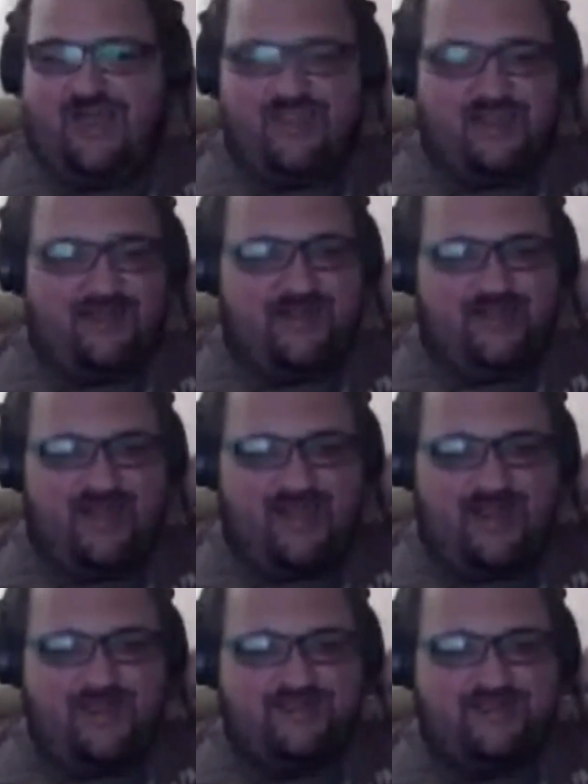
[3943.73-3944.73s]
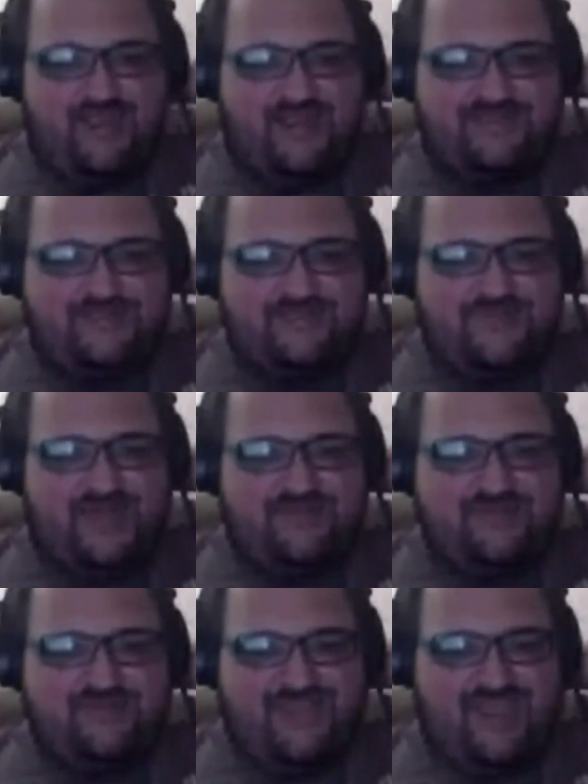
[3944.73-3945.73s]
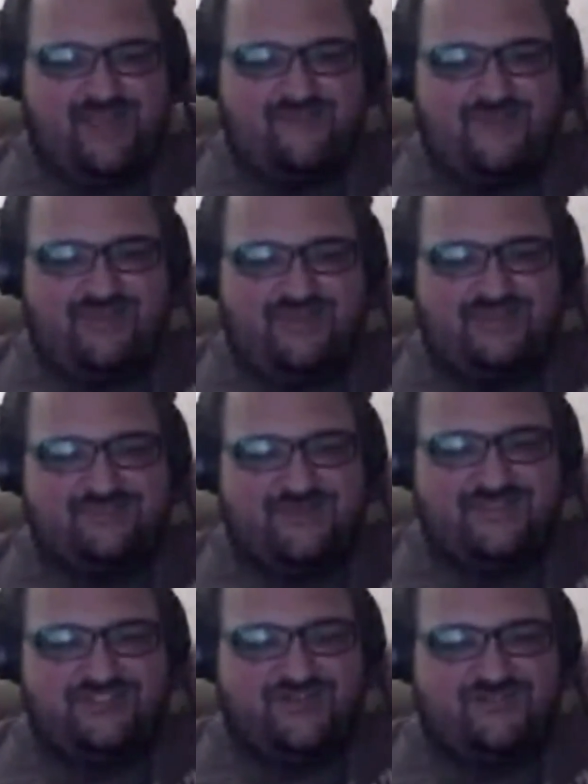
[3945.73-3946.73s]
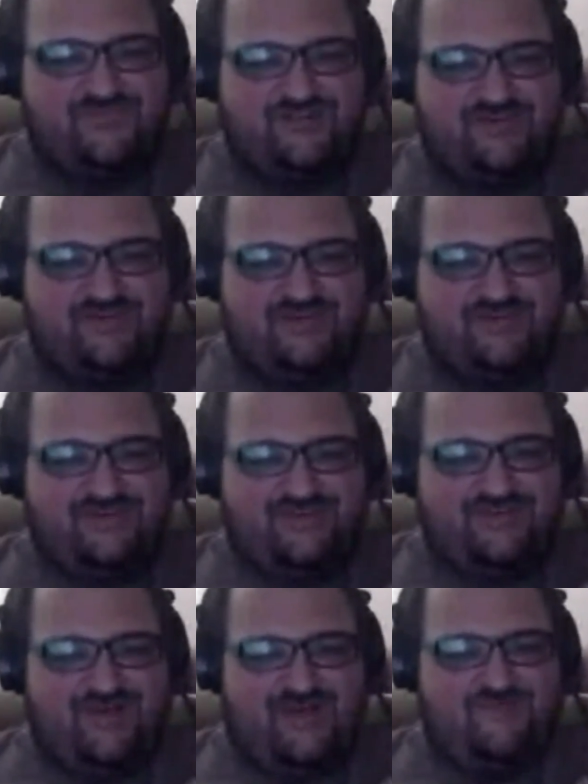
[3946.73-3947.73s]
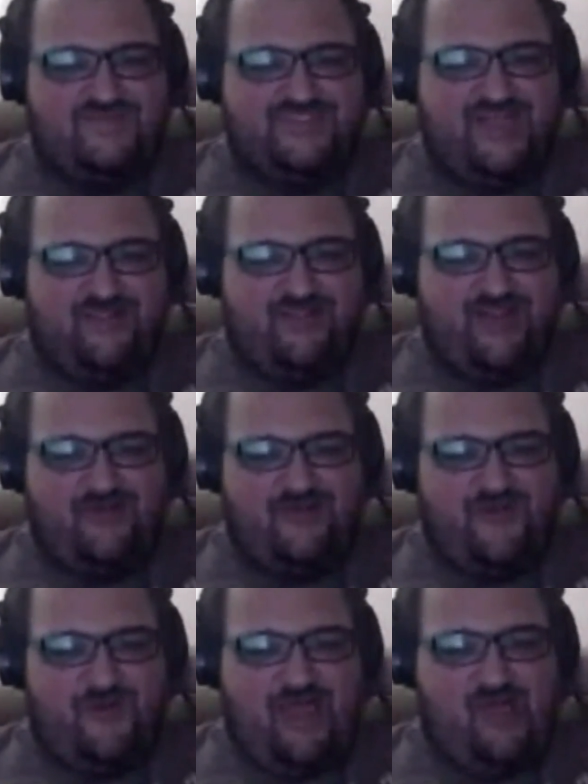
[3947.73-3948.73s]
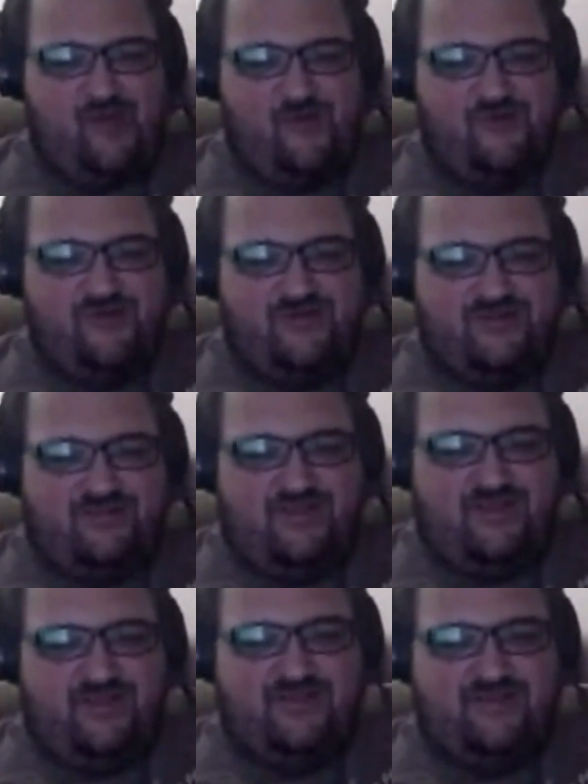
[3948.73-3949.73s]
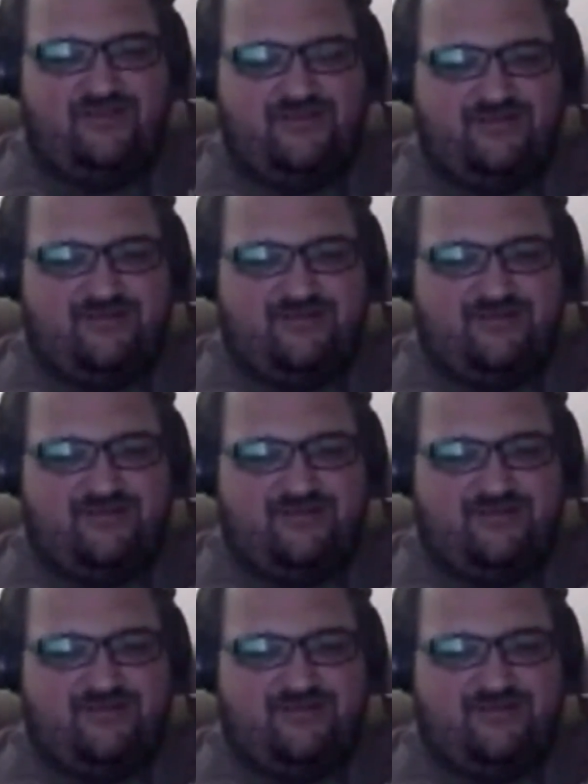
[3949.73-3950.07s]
I can't do that. I can't be as much of a zealot. I don't know how, like,